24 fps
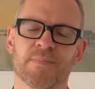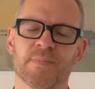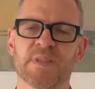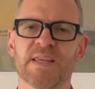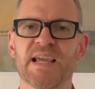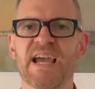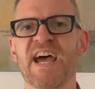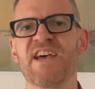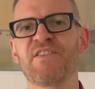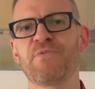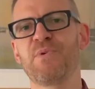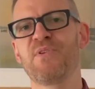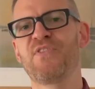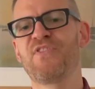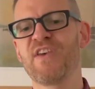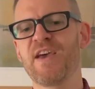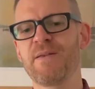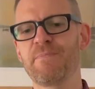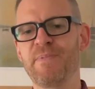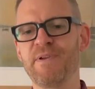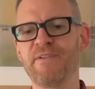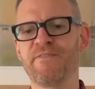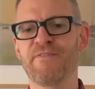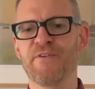As we said
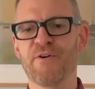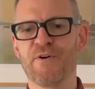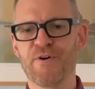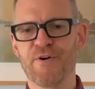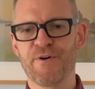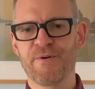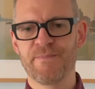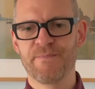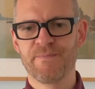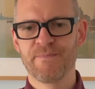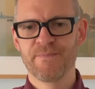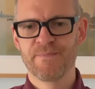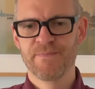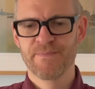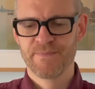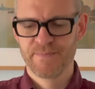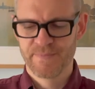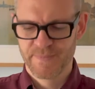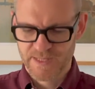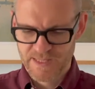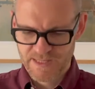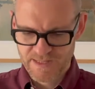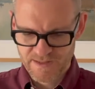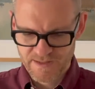before,
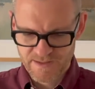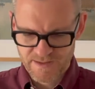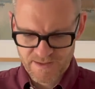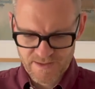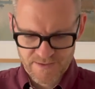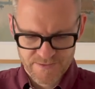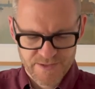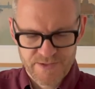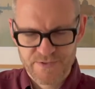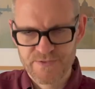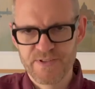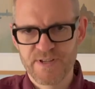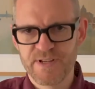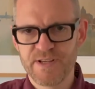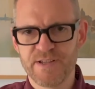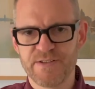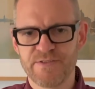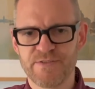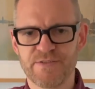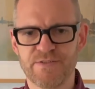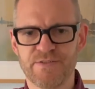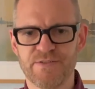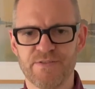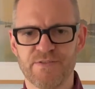this
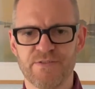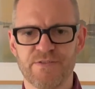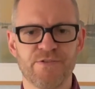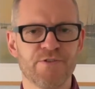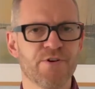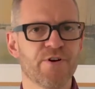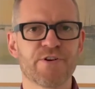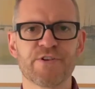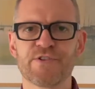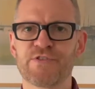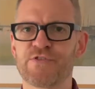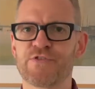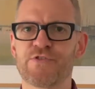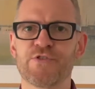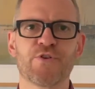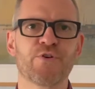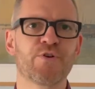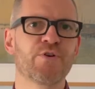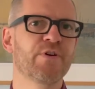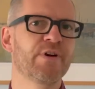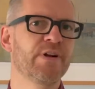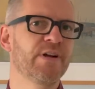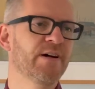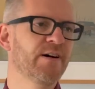is not a
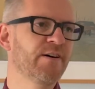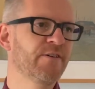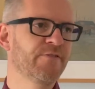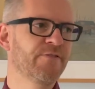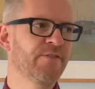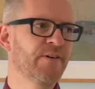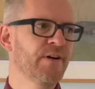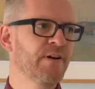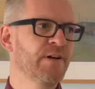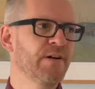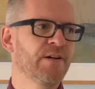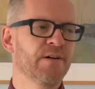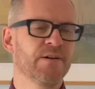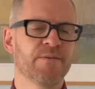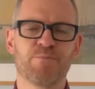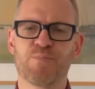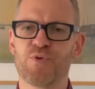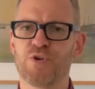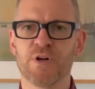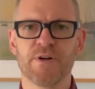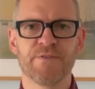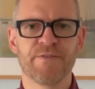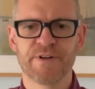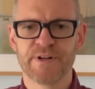story of
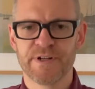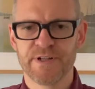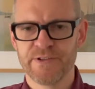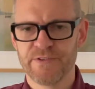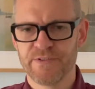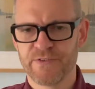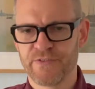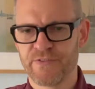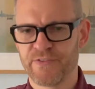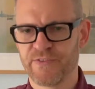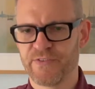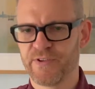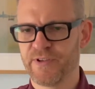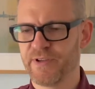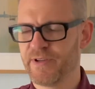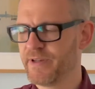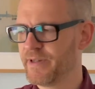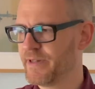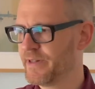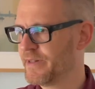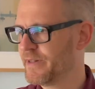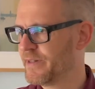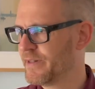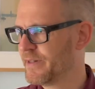providence,
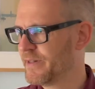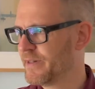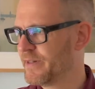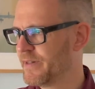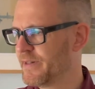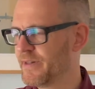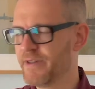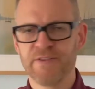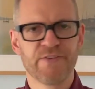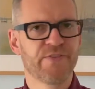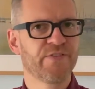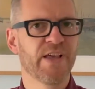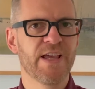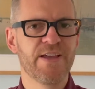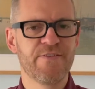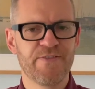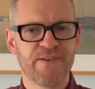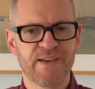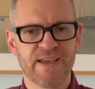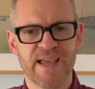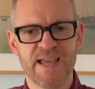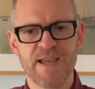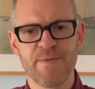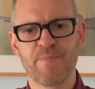
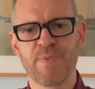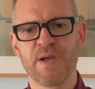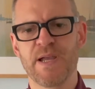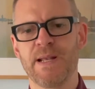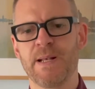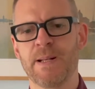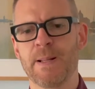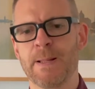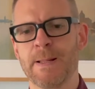safekeeping.